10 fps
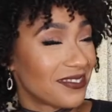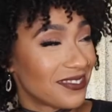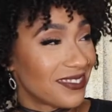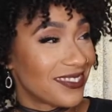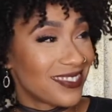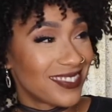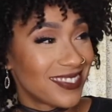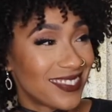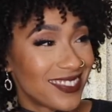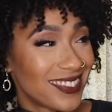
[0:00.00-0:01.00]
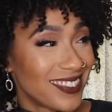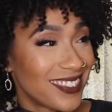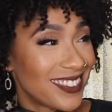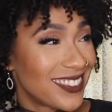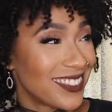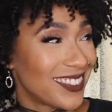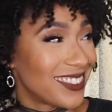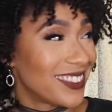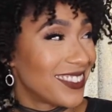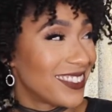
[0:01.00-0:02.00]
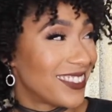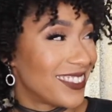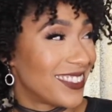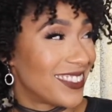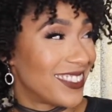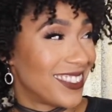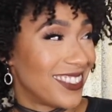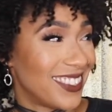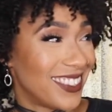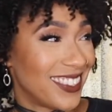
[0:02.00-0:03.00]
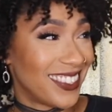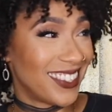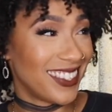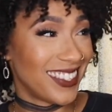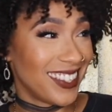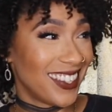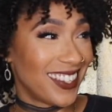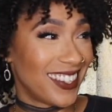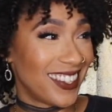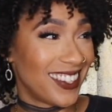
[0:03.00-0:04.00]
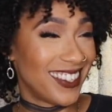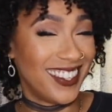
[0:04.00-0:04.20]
(silent)